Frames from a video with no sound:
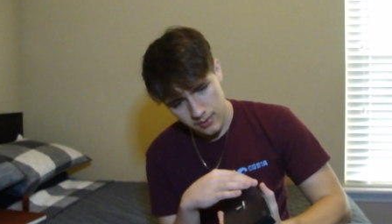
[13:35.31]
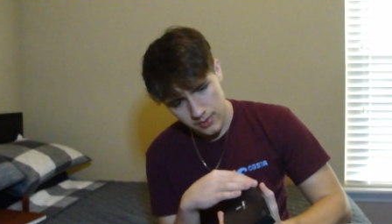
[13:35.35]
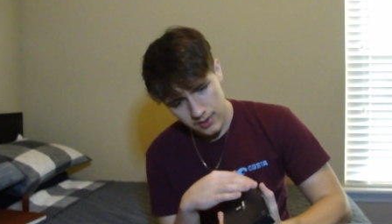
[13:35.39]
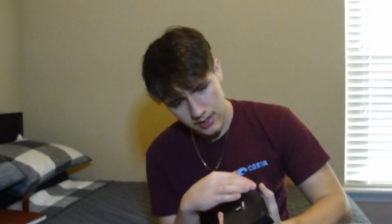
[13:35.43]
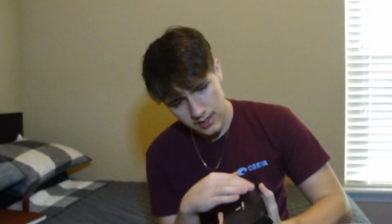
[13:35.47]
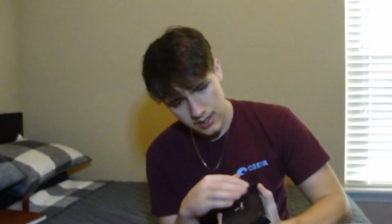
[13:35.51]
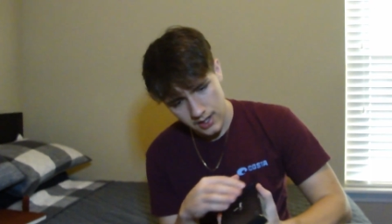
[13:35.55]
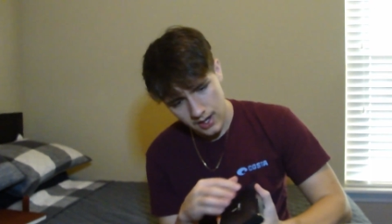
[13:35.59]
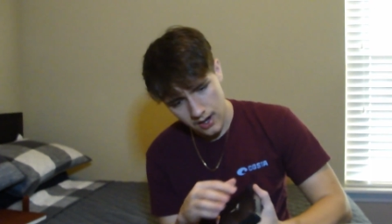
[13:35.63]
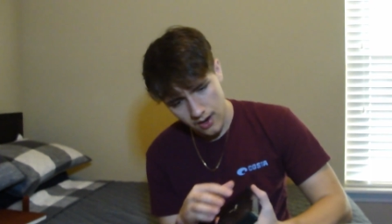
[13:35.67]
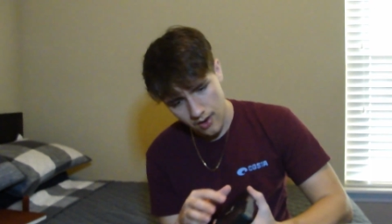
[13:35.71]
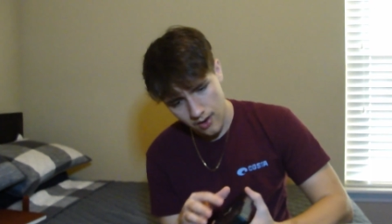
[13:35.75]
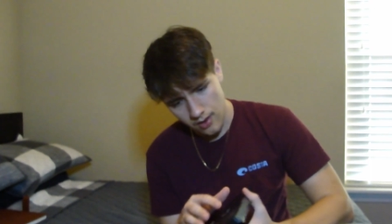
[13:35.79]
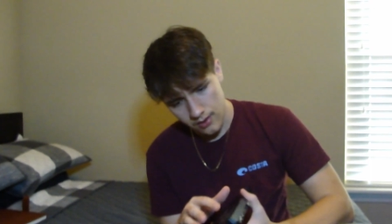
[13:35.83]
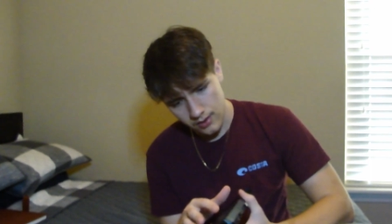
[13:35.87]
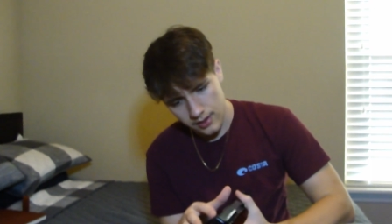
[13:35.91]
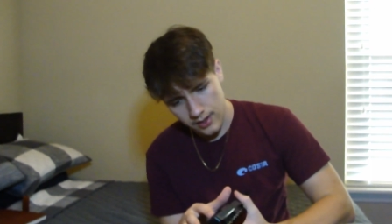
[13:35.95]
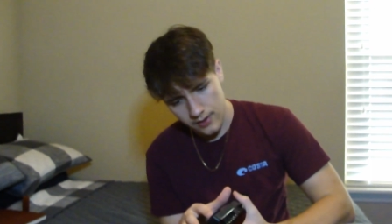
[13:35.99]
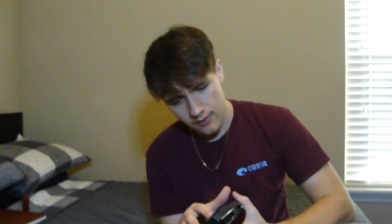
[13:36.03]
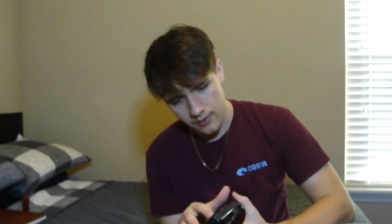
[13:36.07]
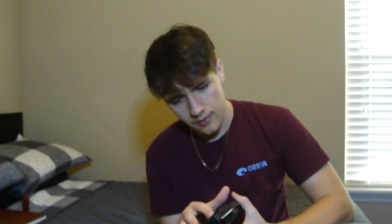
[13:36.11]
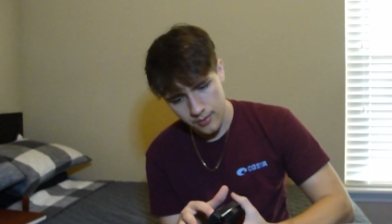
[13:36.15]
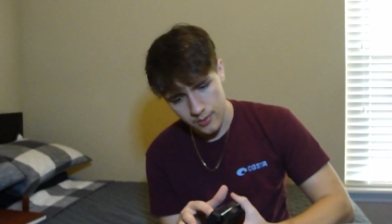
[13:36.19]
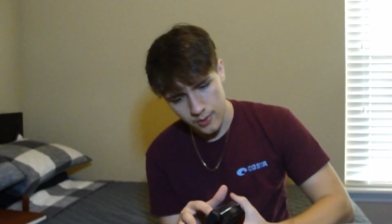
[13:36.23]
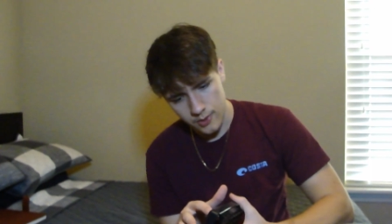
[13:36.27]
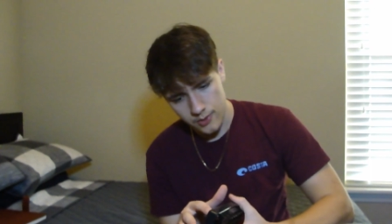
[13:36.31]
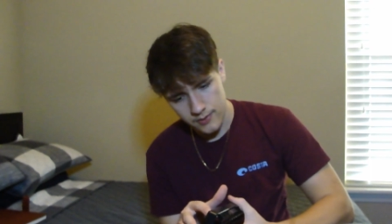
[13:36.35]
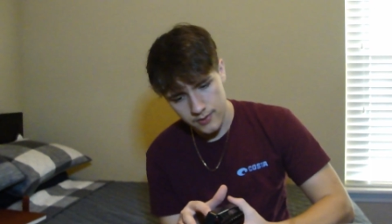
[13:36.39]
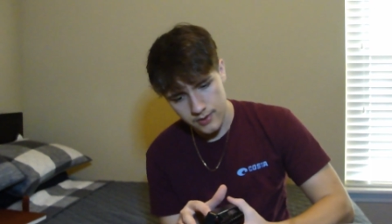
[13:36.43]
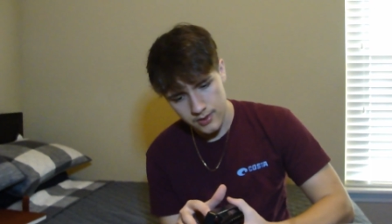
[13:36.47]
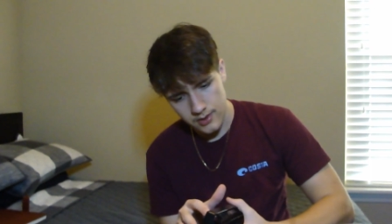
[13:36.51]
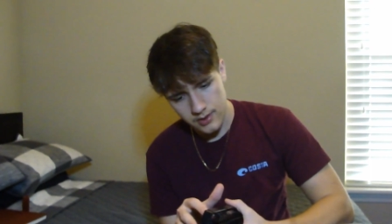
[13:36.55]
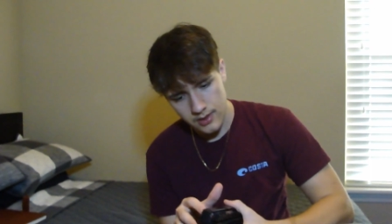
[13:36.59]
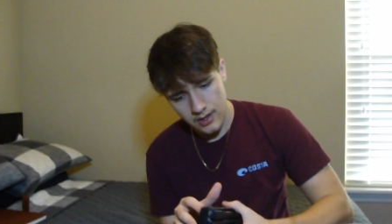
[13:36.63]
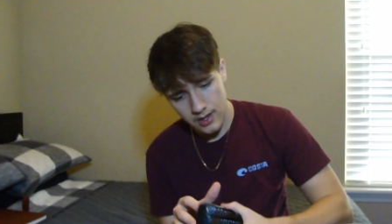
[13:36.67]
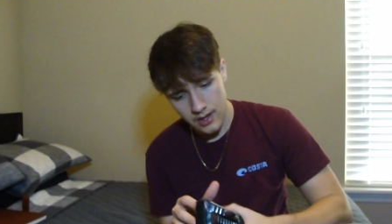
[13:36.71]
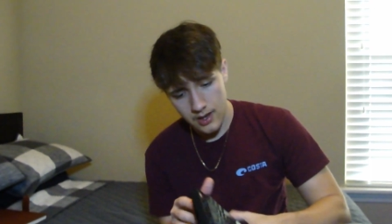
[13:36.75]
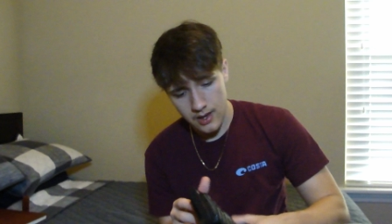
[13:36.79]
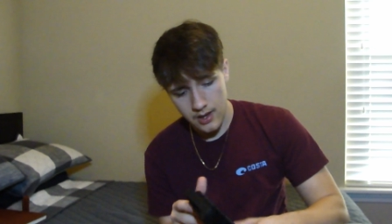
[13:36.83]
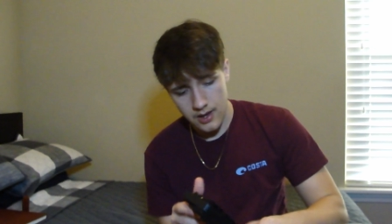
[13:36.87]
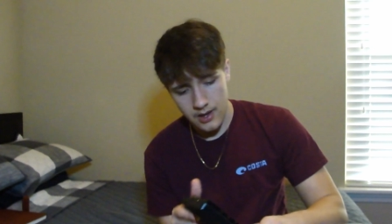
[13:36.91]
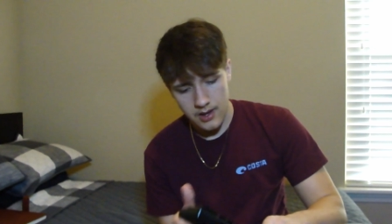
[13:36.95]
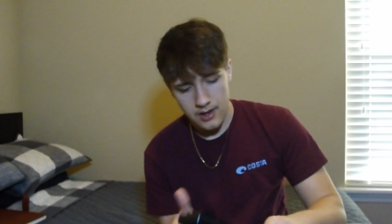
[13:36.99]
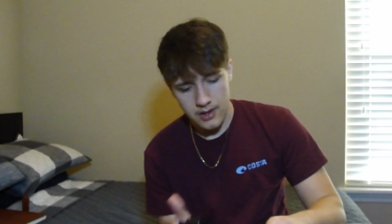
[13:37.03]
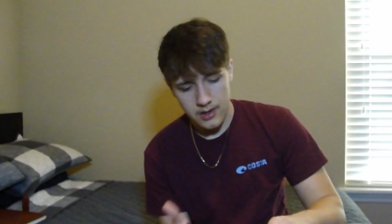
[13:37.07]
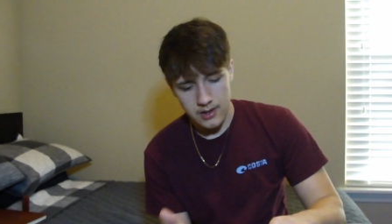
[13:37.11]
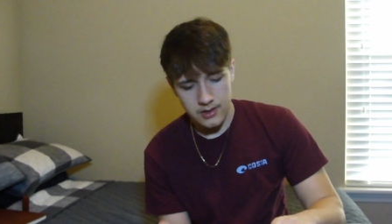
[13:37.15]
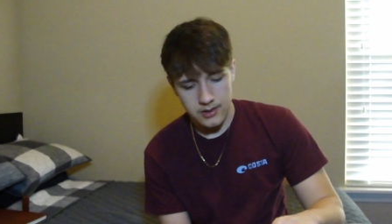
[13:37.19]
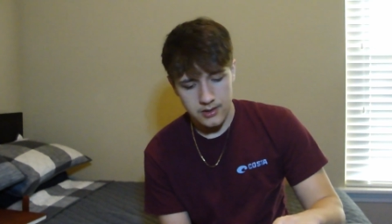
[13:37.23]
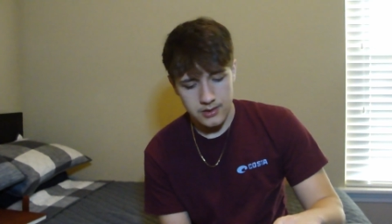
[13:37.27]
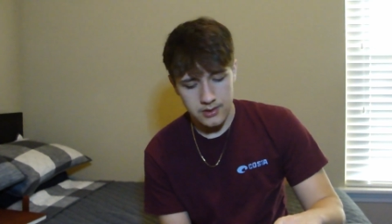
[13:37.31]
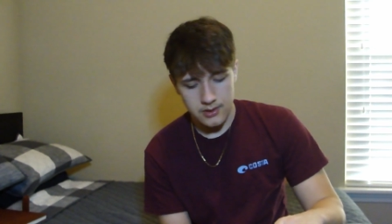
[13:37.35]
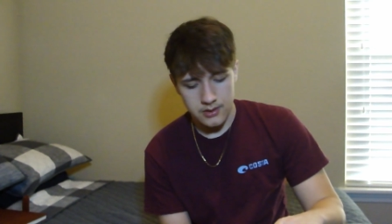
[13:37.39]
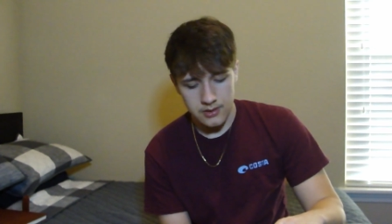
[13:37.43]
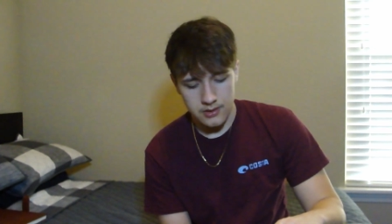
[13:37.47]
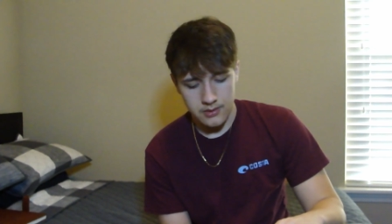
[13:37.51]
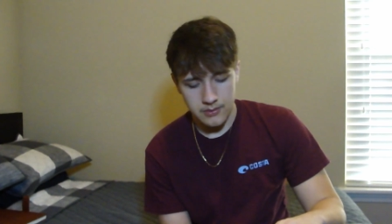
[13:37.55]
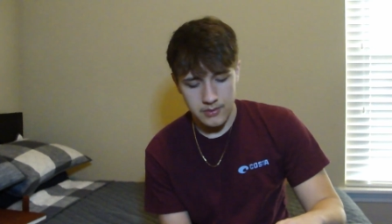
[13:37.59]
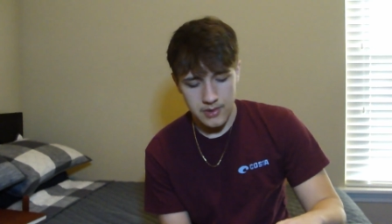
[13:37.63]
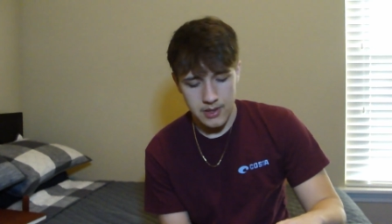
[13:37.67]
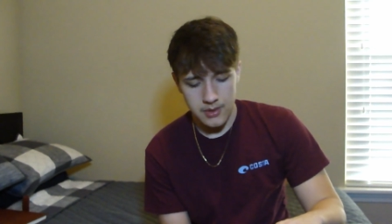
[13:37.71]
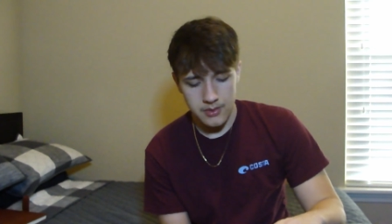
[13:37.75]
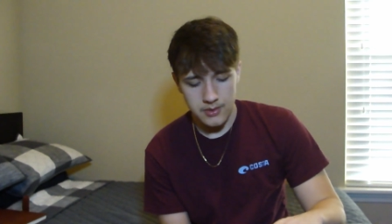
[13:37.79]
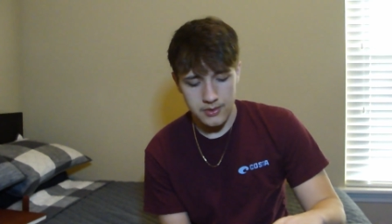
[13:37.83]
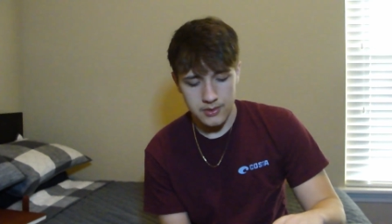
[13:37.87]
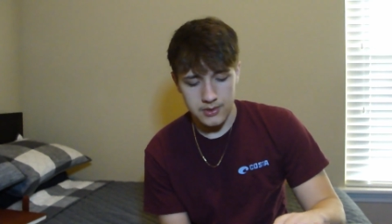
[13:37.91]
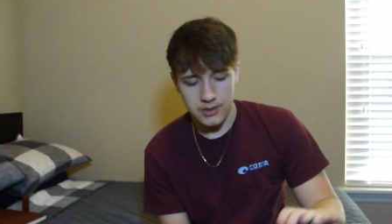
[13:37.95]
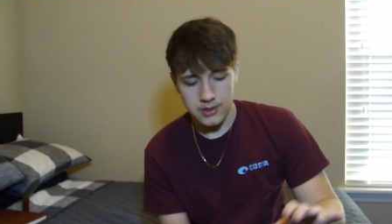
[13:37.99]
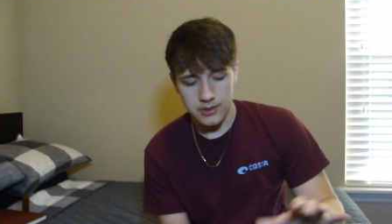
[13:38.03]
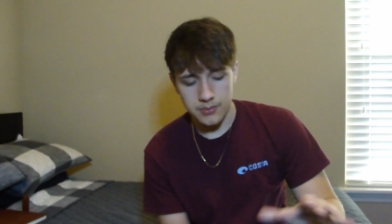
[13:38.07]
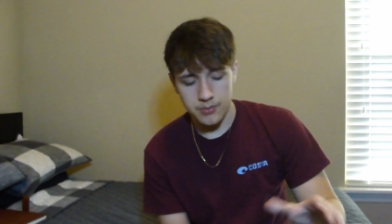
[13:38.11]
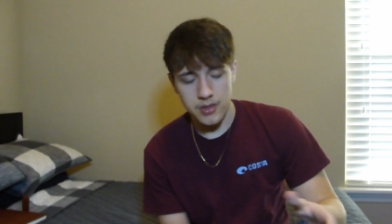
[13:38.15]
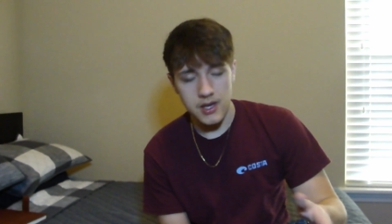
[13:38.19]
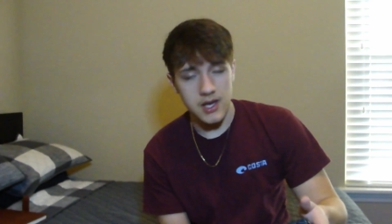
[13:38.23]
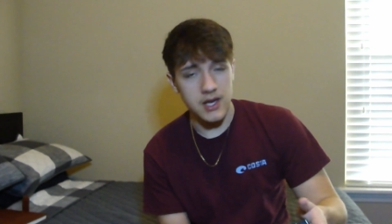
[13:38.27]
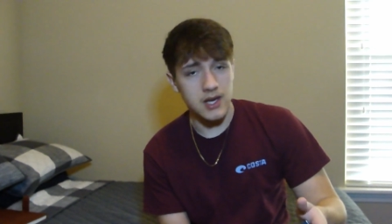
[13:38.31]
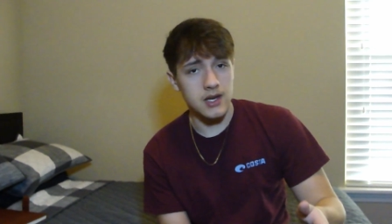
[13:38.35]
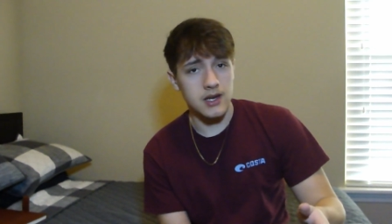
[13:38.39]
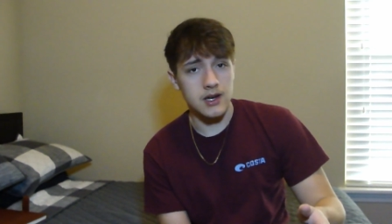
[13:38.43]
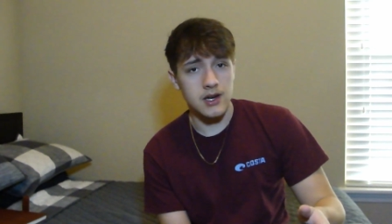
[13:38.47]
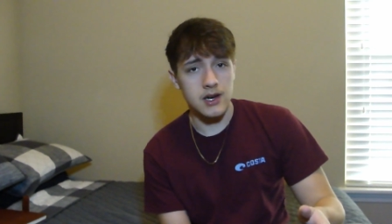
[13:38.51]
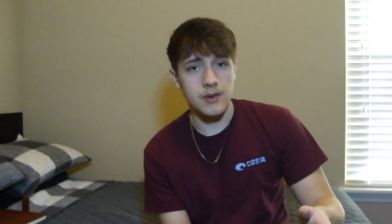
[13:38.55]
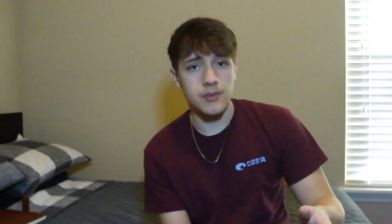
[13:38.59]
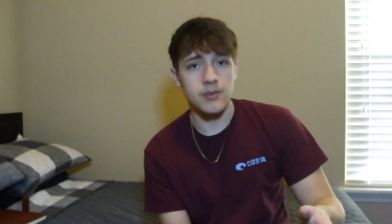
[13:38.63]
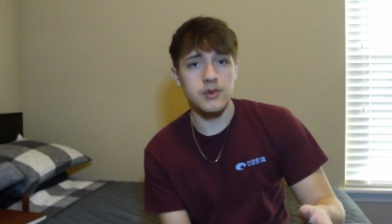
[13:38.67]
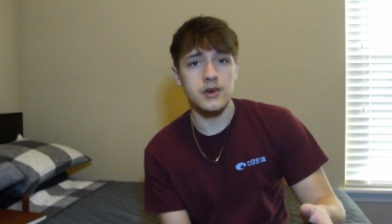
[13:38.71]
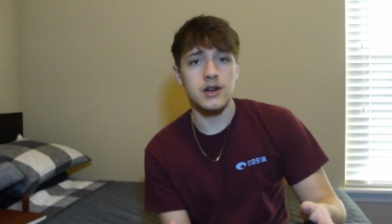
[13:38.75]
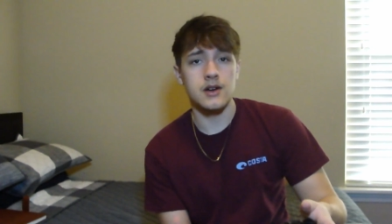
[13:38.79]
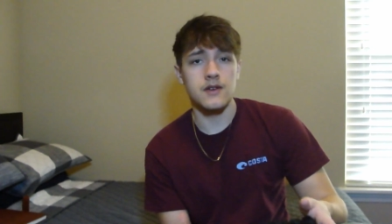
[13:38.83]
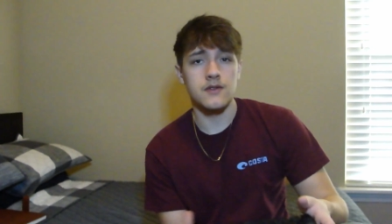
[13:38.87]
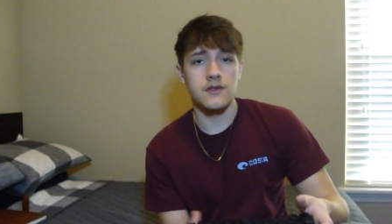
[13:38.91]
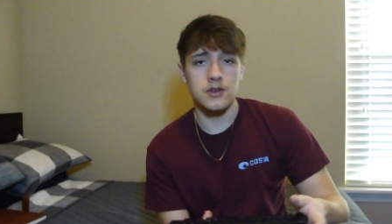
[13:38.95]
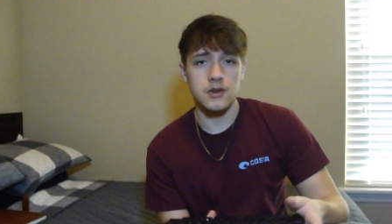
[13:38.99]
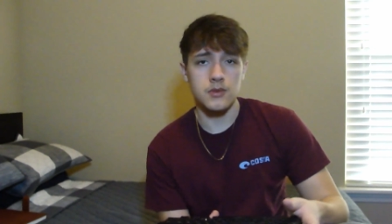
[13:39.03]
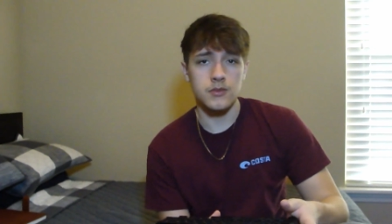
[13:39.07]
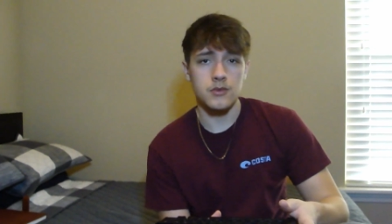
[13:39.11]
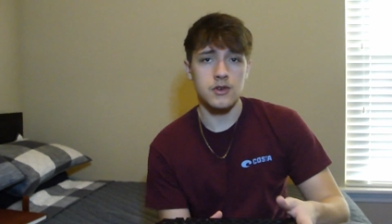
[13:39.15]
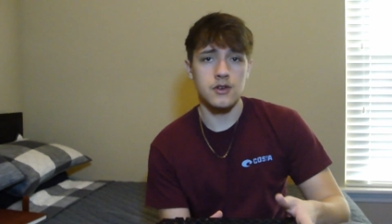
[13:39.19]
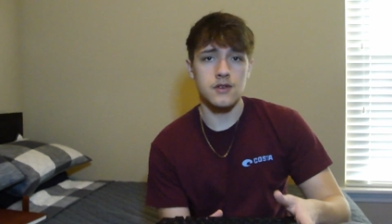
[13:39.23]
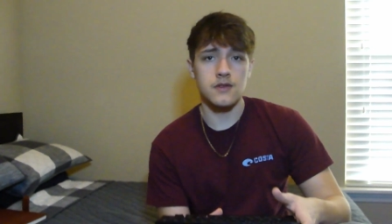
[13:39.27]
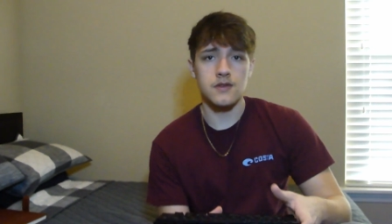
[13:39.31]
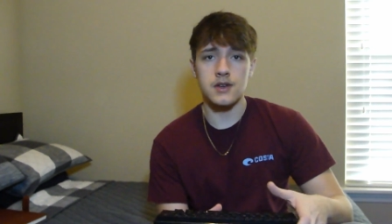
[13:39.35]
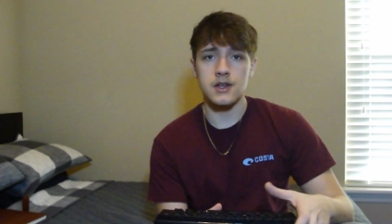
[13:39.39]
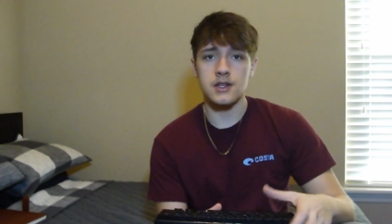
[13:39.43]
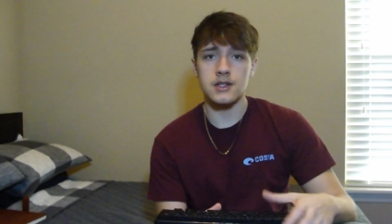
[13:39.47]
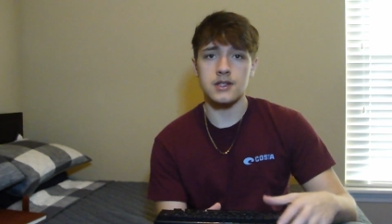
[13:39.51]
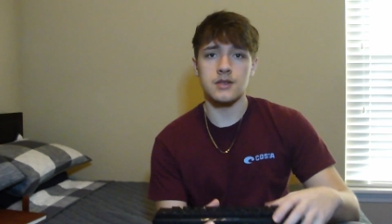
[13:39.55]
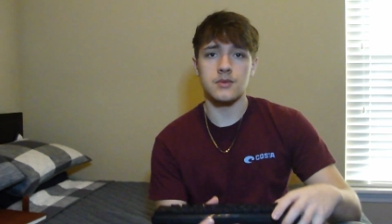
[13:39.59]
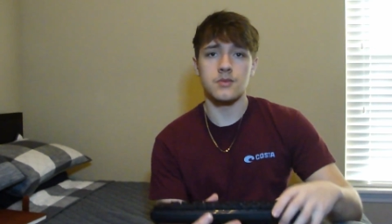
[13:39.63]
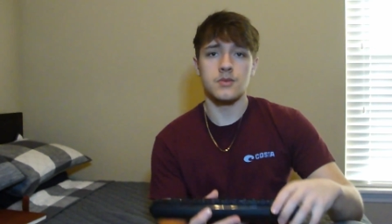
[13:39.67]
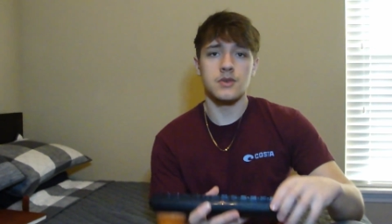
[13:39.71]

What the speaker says: bit and I hardly ever move it. So maybe you just pick it up whenever you move it to